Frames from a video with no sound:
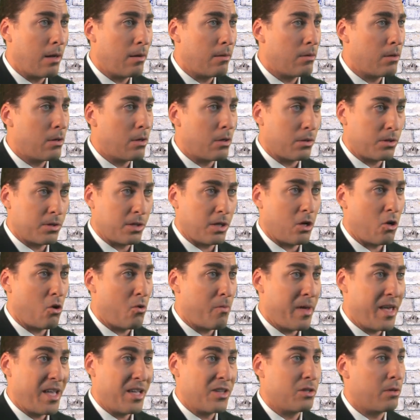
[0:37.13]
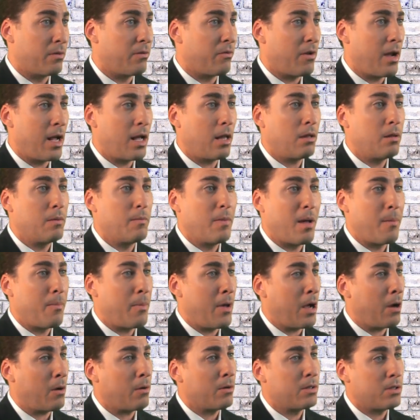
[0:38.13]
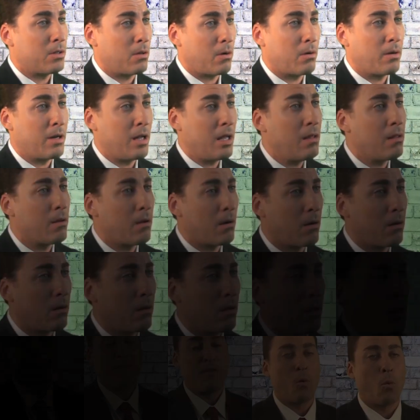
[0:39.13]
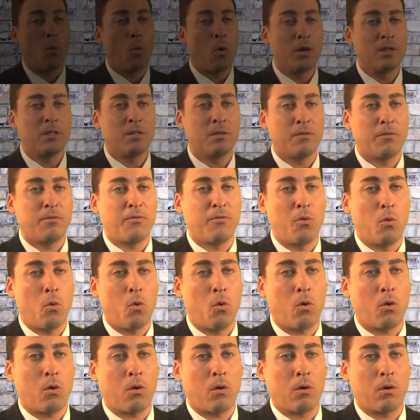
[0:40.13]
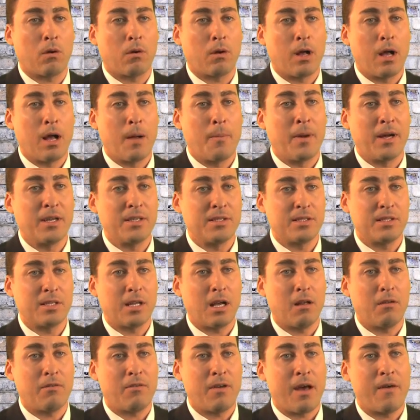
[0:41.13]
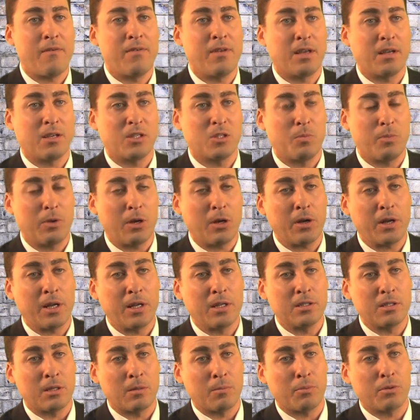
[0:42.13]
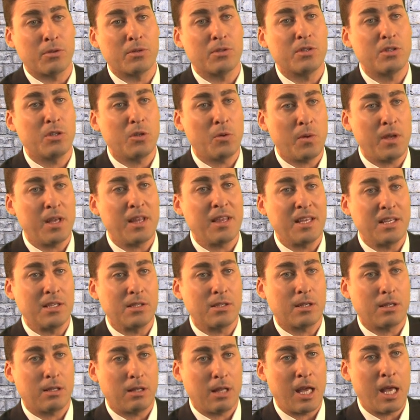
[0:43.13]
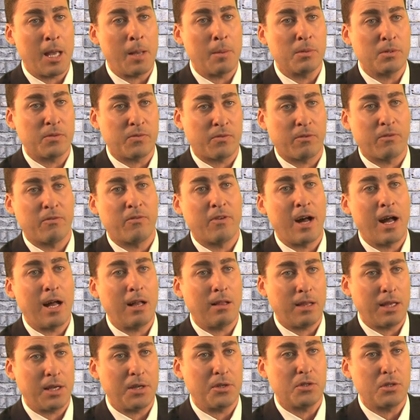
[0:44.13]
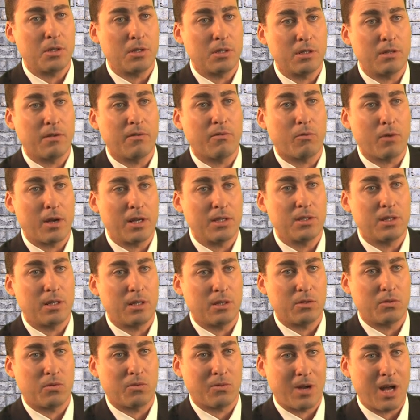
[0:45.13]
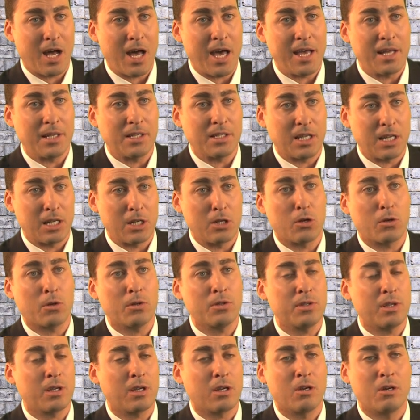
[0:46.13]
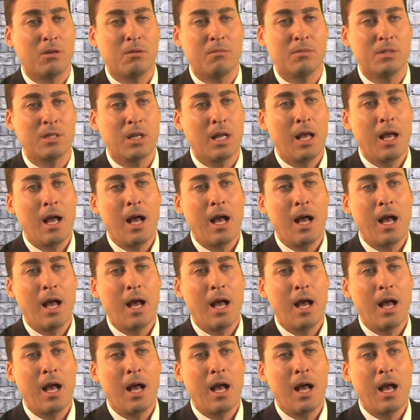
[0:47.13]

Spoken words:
nursing home age, and frankly, my parents aren't either. If it wasn't for myself having experience in pursuing these claims for violations of residents' rights in nursing homes,